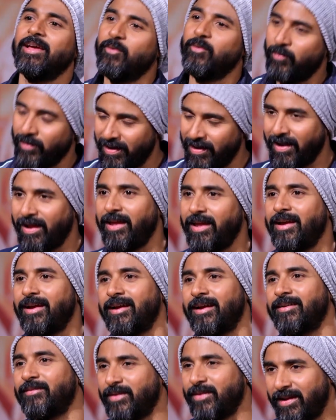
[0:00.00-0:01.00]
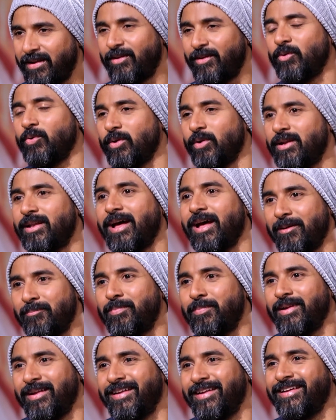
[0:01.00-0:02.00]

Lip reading: we like and we do it happily.